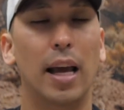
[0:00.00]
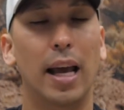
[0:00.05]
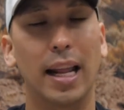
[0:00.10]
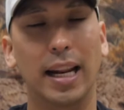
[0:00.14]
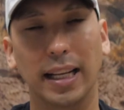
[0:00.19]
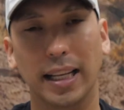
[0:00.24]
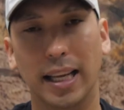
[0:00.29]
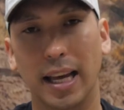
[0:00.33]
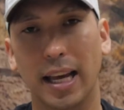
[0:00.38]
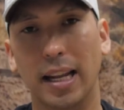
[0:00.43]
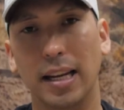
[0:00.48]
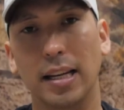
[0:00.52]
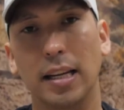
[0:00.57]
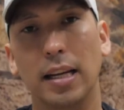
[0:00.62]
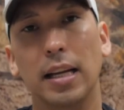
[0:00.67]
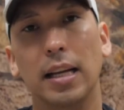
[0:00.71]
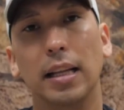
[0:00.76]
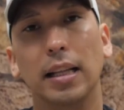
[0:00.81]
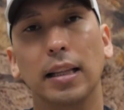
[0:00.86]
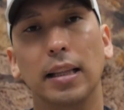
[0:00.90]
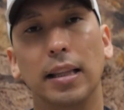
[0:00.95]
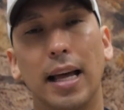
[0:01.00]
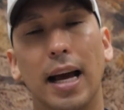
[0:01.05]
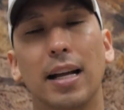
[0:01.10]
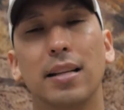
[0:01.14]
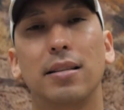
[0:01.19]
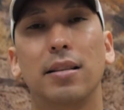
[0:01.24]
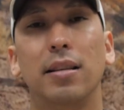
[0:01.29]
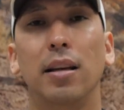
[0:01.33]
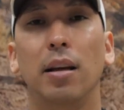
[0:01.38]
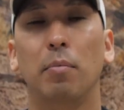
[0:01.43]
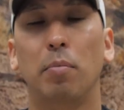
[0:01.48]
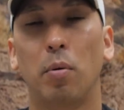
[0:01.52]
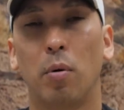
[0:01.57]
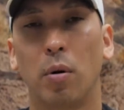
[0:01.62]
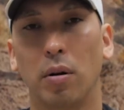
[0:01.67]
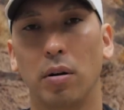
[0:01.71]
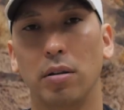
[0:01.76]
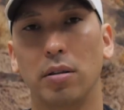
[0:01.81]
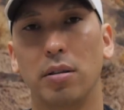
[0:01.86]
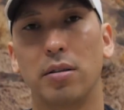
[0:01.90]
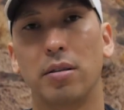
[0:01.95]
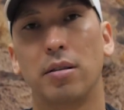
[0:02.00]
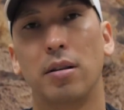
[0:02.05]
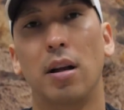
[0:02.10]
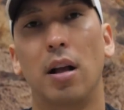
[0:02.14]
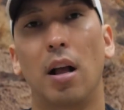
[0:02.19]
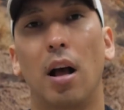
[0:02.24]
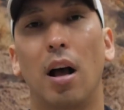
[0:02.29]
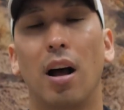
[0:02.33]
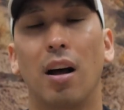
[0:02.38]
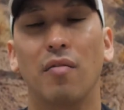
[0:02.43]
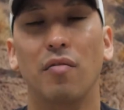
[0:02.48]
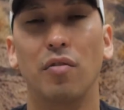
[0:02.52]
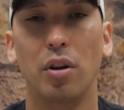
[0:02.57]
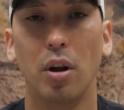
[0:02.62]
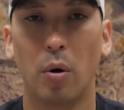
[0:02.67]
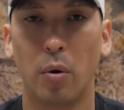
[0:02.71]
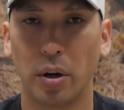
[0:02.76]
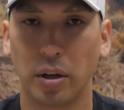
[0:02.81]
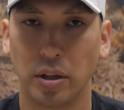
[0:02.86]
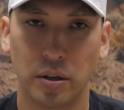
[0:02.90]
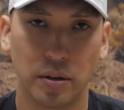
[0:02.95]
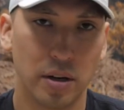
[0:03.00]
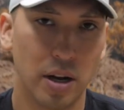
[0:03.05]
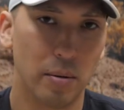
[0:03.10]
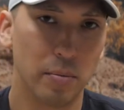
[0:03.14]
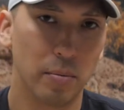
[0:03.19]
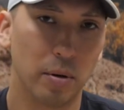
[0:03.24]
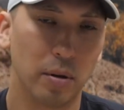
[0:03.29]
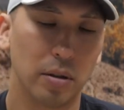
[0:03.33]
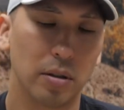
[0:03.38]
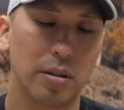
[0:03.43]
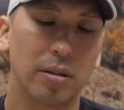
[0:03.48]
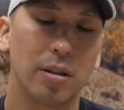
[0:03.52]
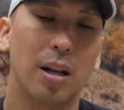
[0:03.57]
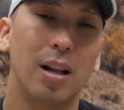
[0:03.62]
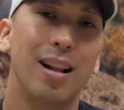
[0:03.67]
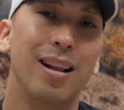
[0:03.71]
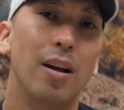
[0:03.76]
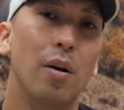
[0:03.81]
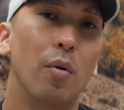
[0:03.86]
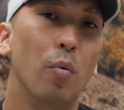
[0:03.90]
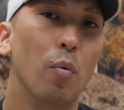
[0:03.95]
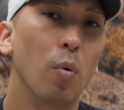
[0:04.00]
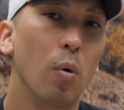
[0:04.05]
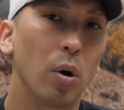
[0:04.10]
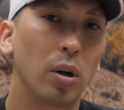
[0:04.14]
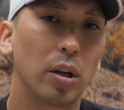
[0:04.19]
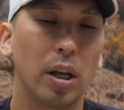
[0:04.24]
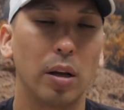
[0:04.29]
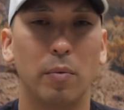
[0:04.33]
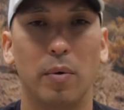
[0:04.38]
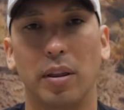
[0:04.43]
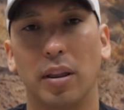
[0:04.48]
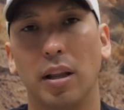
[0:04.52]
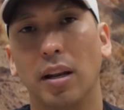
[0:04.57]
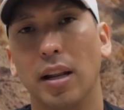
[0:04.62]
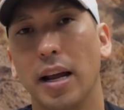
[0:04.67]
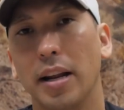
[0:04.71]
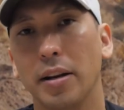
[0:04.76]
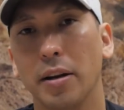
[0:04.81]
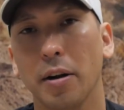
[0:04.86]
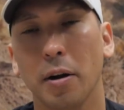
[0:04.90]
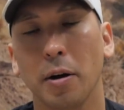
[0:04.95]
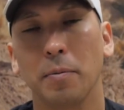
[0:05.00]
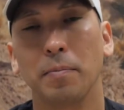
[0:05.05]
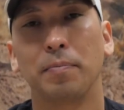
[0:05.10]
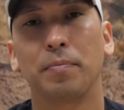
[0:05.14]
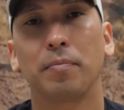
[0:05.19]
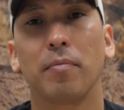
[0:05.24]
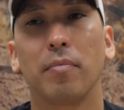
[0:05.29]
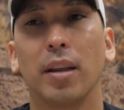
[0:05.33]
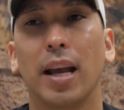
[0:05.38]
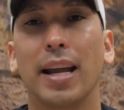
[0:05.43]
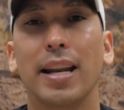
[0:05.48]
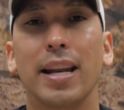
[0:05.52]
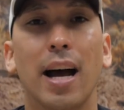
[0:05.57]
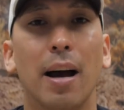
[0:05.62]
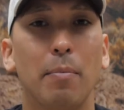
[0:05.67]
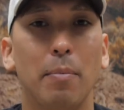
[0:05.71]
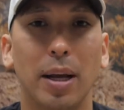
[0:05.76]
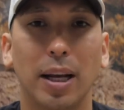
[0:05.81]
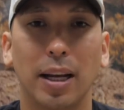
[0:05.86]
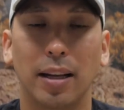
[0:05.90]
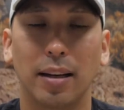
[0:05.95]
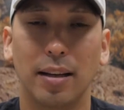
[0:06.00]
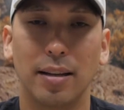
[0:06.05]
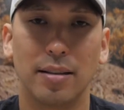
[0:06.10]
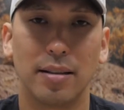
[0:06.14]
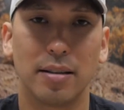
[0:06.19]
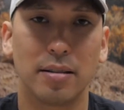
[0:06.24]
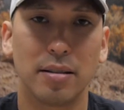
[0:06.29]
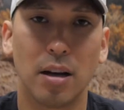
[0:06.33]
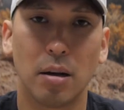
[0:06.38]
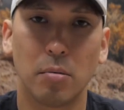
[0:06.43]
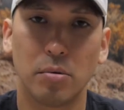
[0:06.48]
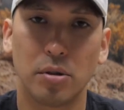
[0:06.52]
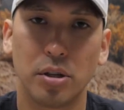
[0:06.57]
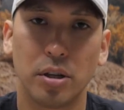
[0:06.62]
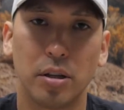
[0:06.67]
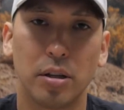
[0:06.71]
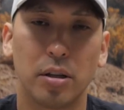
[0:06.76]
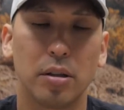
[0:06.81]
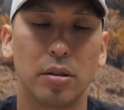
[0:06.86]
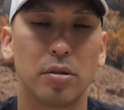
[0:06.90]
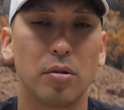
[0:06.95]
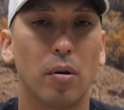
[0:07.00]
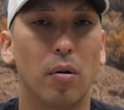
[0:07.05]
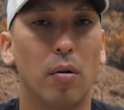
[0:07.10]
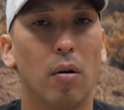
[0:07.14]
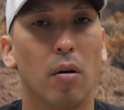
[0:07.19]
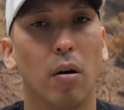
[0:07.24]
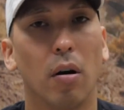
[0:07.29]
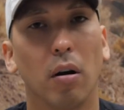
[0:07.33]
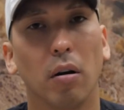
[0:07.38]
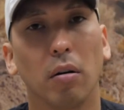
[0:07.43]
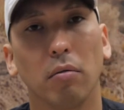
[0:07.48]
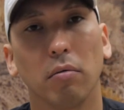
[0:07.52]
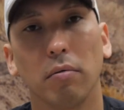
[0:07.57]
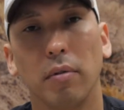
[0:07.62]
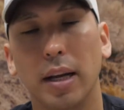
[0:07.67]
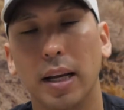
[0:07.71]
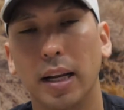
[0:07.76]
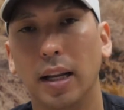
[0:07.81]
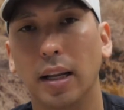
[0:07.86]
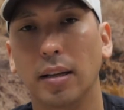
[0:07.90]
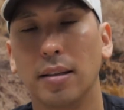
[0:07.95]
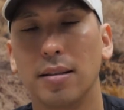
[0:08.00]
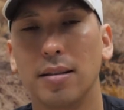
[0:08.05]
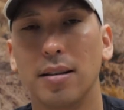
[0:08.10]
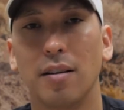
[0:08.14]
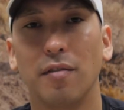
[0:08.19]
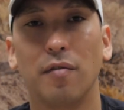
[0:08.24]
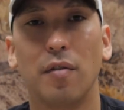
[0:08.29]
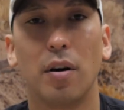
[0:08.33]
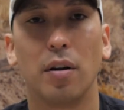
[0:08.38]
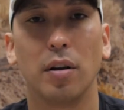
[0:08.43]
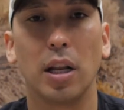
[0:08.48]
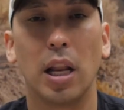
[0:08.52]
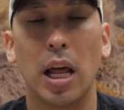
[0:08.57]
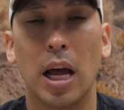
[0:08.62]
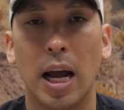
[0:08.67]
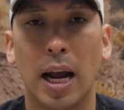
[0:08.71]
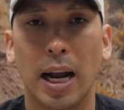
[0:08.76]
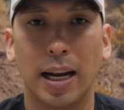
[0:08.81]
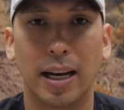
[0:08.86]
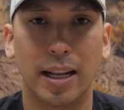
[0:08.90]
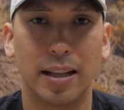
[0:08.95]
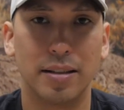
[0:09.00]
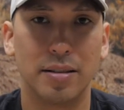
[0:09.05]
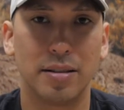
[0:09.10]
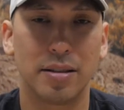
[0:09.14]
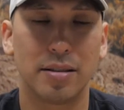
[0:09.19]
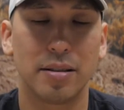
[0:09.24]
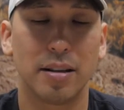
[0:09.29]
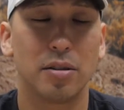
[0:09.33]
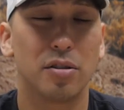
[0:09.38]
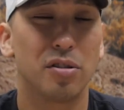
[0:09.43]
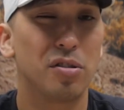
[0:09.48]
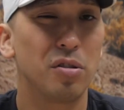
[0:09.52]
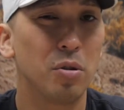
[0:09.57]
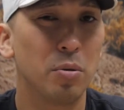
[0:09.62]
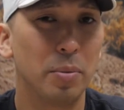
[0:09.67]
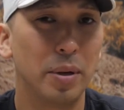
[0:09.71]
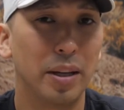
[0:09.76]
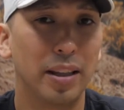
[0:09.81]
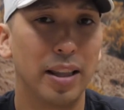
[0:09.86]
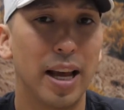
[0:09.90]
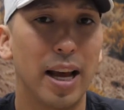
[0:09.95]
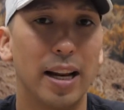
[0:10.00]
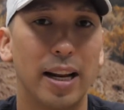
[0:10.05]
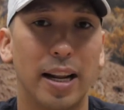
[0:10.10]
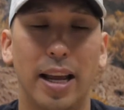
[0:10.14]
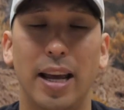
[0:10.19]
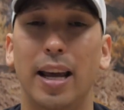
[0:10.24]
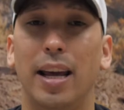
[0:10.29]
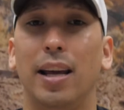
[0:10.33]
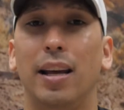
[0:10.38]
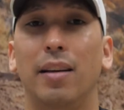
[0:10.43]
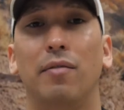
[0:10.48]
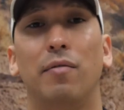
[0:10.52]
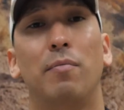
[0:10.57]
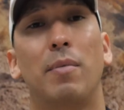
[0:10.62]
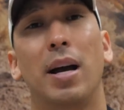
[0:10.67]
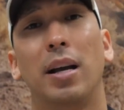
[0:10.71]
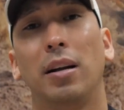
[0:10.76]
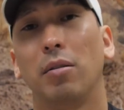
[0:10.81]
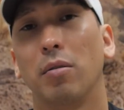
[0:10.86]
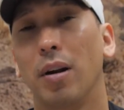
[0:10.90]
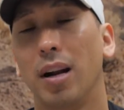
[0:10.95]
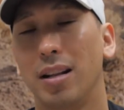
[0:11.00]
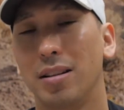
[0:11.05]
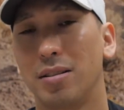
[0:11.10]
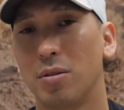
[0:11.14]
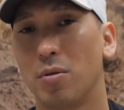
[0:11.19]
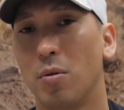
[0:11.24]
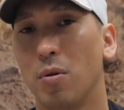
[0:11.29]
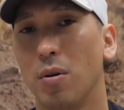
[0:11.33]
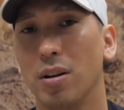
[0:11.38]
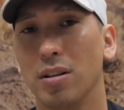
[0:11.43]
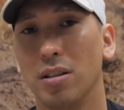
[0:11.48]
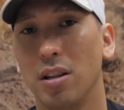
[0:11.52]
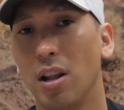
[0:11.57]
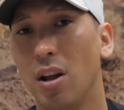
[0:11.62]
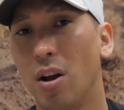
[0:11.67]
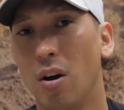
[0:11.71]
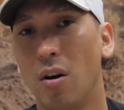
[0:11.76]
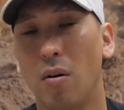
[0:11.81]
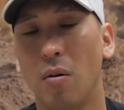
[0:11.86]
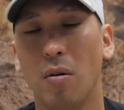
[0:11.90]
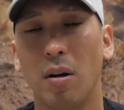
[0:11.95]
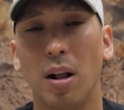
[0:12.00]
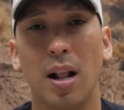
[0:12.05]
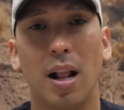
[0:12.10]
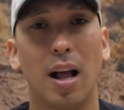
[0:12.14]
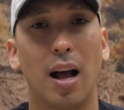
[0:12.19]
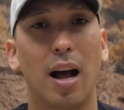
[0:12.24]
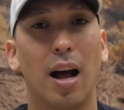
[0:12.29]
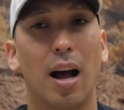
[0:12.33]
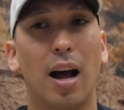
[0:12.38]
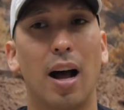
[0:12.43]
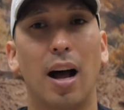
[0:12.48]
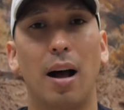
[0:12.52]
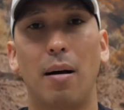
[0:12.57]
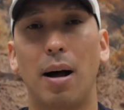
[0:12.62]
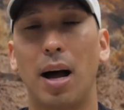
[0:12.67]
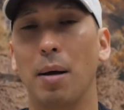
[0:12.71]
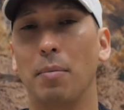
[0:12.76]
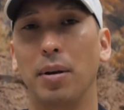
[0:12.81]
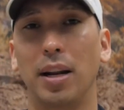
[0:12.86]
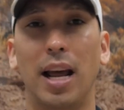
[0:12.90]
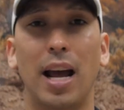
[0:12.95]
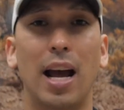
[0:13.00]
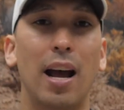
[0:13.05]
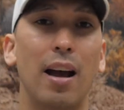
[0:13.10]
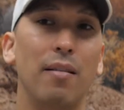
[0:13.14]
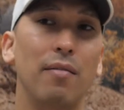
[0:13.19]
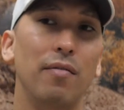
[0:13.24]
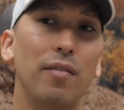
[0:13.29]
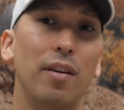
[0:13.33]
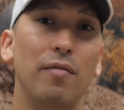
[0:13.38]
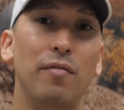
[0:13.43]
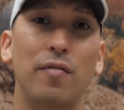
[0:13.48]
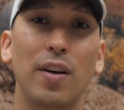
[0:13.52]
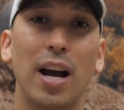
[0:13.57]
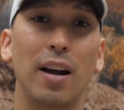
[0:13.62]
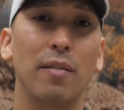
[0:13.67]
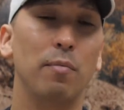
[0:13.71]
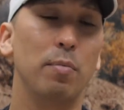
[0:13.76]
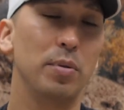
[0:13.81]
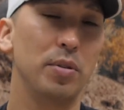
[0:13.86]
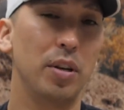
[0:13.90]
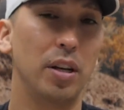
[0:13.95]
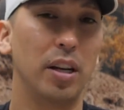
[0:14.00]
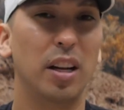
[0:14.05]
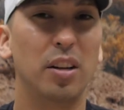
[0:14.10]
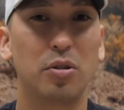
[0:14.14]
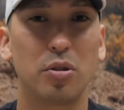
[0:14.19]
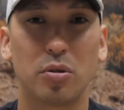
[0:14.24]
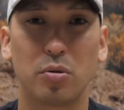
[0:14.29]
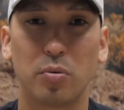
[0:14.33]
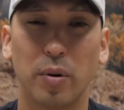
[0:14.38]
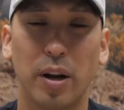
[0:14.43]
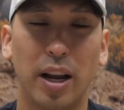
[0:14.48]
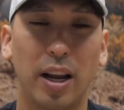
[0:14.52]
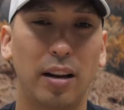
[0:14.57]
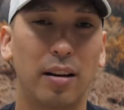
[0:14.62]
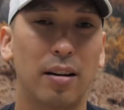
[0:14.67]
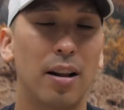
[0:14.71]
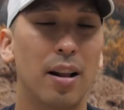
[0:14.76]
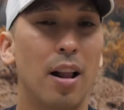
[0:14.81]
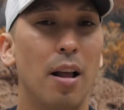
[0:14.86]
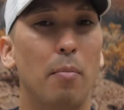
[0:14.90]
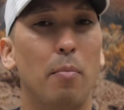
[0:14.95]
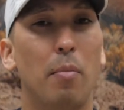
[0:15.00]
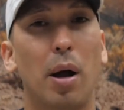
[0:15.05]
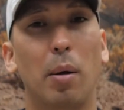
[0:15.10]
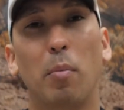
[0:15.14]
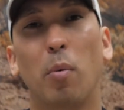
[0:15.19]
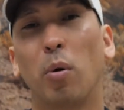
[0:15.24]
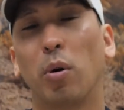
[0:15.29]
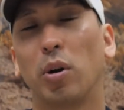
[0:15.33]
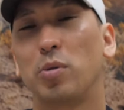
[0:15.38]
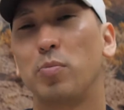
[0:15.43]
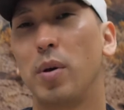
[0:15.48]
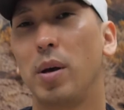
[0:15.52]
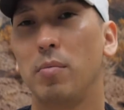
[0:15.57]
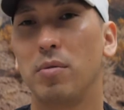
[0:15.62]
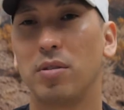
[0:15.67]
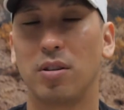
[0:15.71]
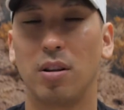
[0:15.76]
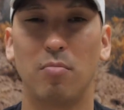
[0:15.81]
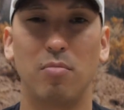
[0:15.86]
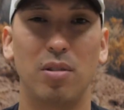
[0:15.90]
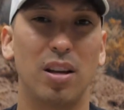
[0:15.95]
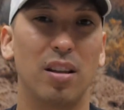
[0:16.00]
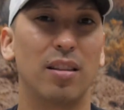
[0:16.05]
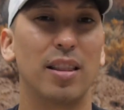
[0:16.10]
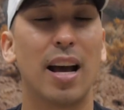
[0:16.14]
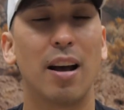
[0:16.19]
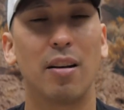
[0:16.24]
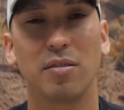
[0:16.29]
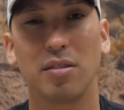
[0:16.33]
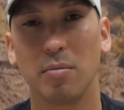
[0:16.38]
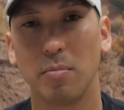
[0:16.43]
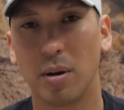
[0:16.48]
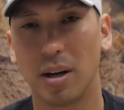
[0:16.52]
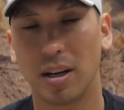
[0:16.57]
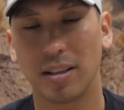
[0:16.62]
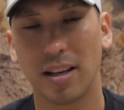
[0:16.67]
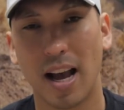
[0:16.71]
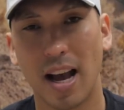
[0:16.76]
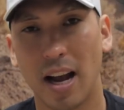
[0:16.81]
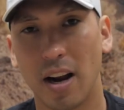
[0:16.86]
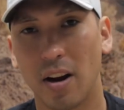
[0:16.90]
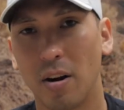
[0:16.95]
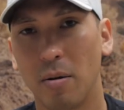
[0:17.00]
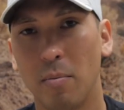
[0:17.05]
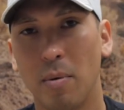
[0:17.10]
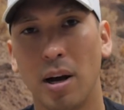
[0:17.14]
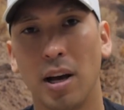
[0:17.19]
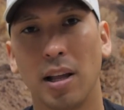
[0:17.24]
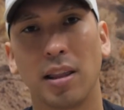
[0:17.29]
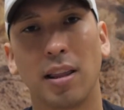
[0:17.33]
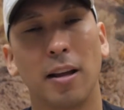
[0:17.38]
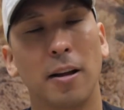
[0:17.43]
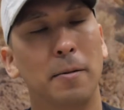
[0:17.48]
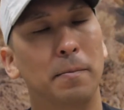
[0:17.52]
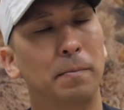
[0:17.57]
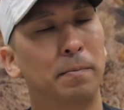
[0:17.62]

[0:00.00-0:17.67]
And again, that's the importance of knowing your numbers, working with a lender, and not making these assumptions or reading stuff online and just assuming that, hey, if my credit score is low, I'm gonna have a 5% interest rate, my mortgage payment's gonna be a thousand bucks higher a month.